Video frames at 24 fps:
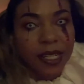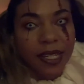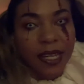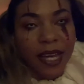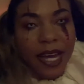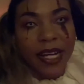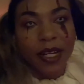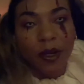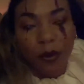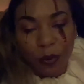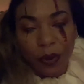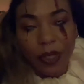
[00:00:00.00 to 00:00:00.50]

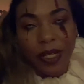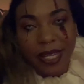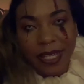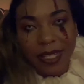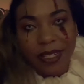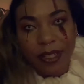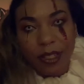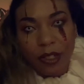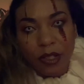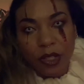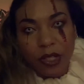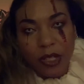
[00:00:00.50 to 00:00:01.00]
and we'll get
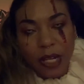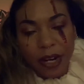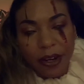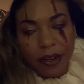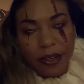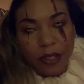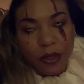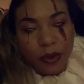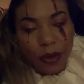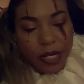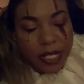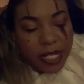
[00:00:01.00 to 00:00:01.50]
to the scary
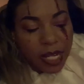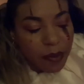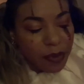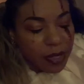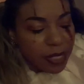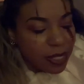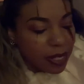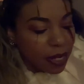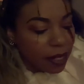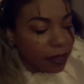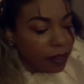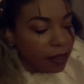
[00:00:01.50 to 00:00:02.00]
story time in a
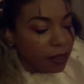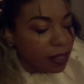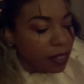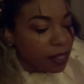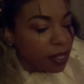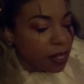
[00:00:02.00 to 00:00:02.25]
second.